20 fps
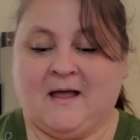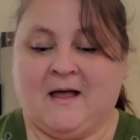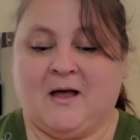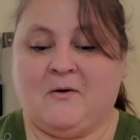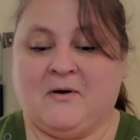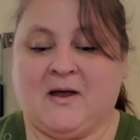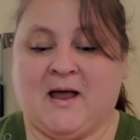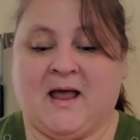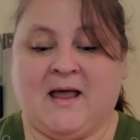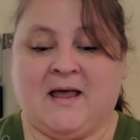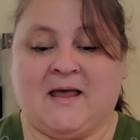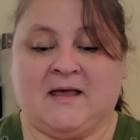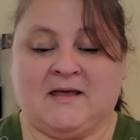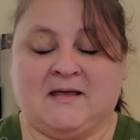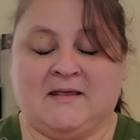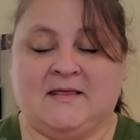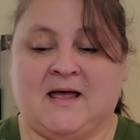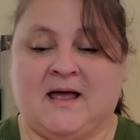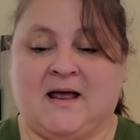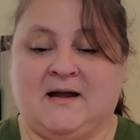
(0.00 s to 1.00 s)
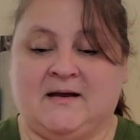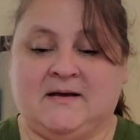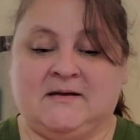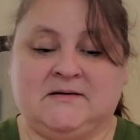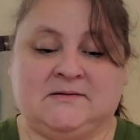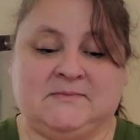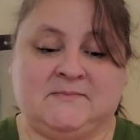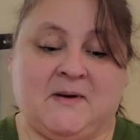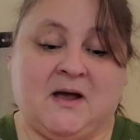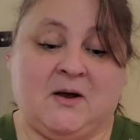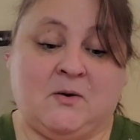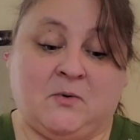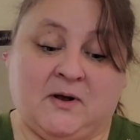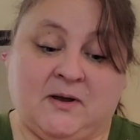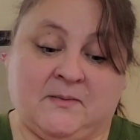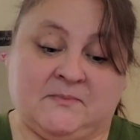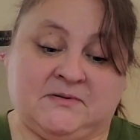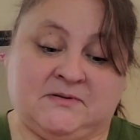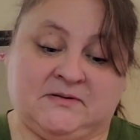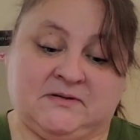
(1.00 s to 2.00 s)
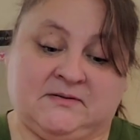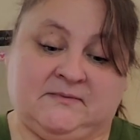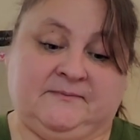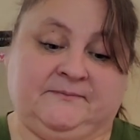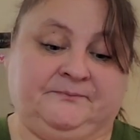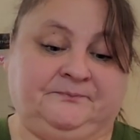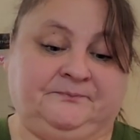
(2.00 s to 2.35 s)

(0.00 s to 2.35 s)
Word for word: okay, that is my whips